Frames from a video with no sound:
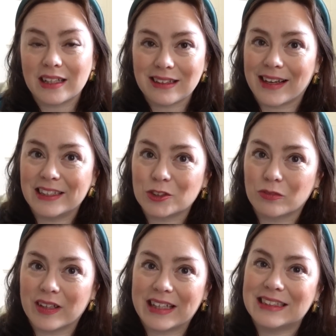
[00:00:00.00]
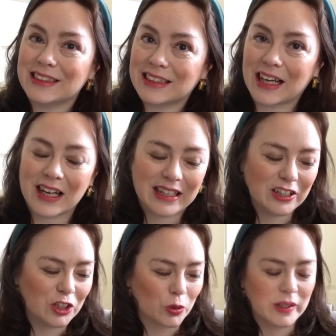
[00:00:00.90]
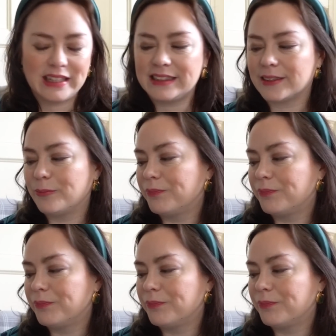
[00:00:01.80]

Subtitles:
light read that I enjoyed.